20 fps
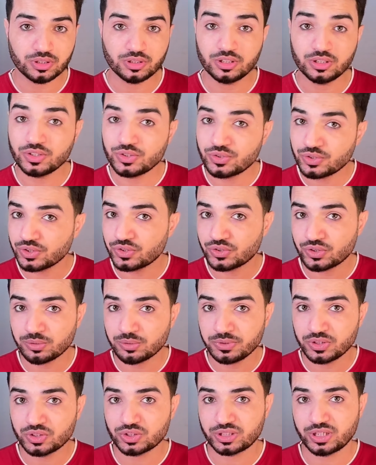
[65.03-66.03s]
This system
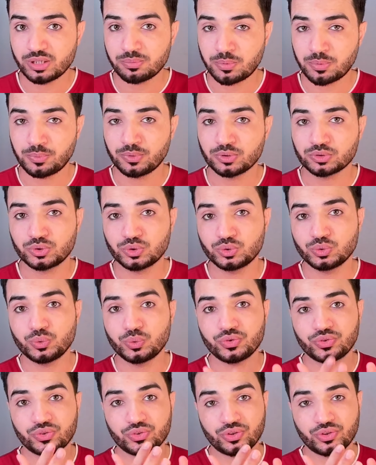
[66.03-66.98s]
is capable to do